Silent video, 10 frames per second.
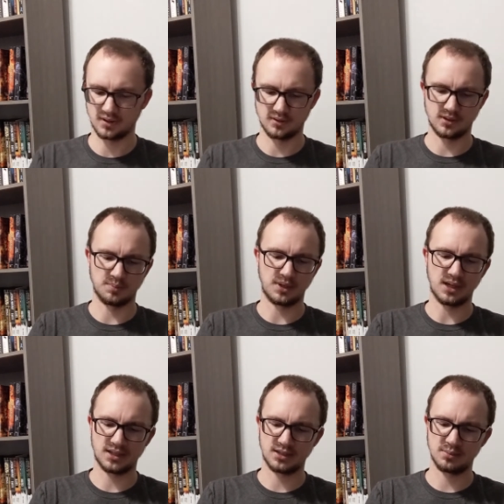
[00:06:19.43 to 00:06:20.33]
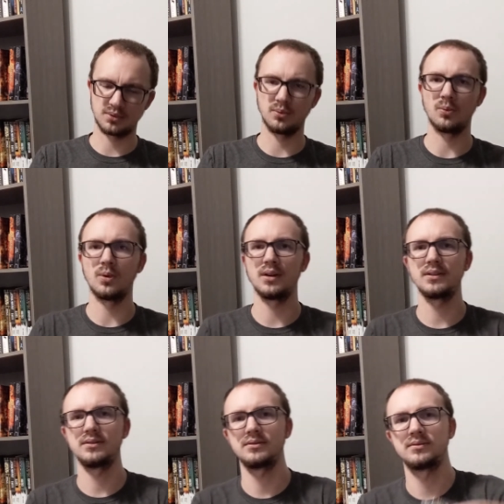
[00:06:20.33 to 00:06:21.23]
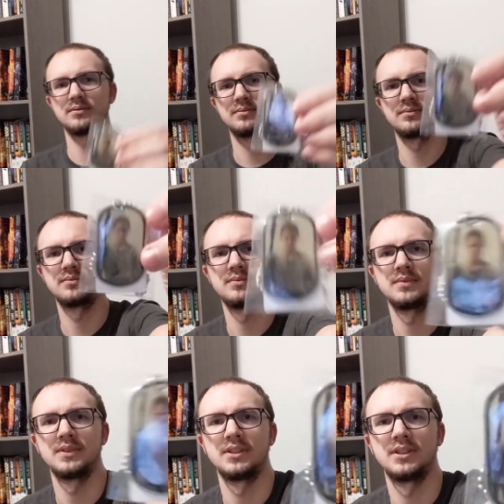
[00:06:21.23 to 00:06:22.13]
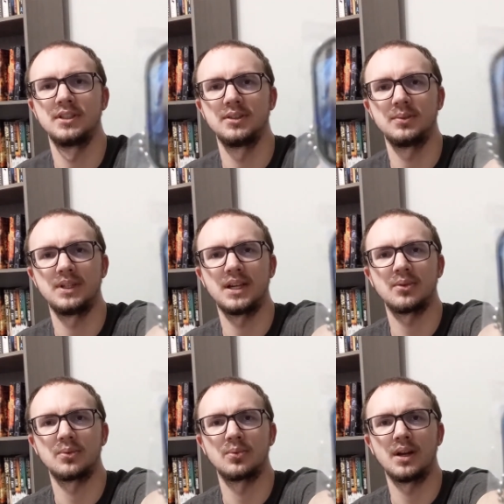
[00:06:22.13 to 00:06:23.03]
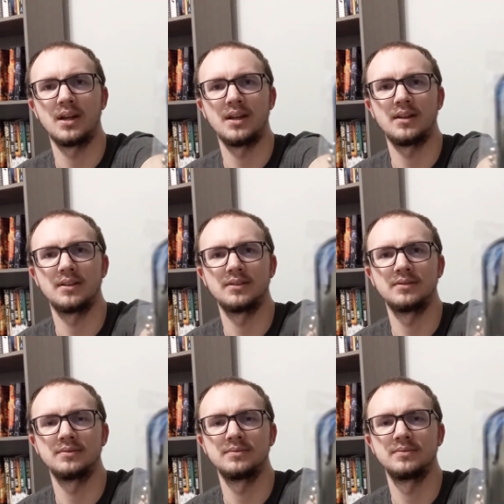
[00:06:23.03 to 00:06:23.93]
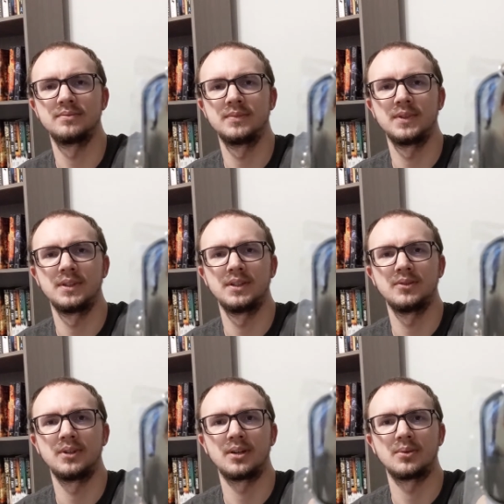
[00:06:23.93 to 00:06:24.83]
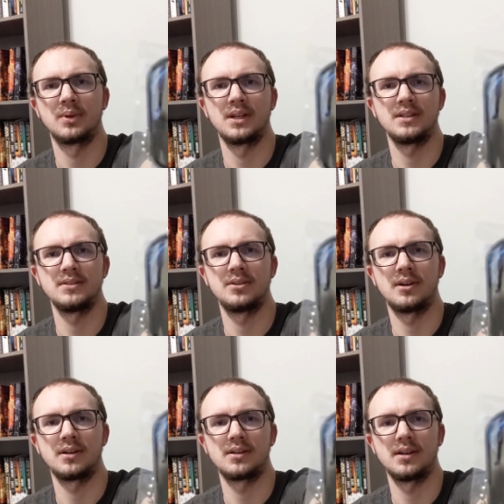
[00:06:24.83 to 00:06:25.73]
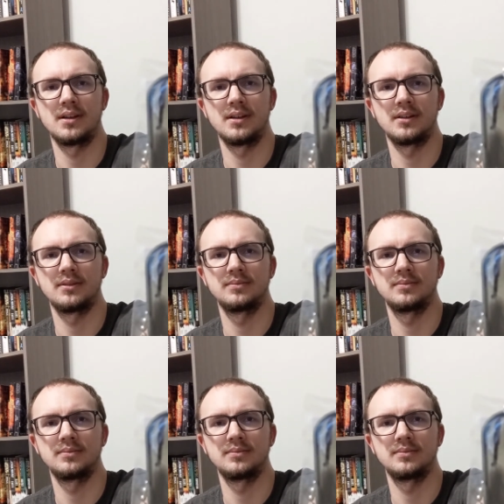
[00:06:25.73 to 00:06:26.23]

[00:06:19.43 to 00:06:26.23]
All right, pack number one, we got Rey. We got Rey's dog tag.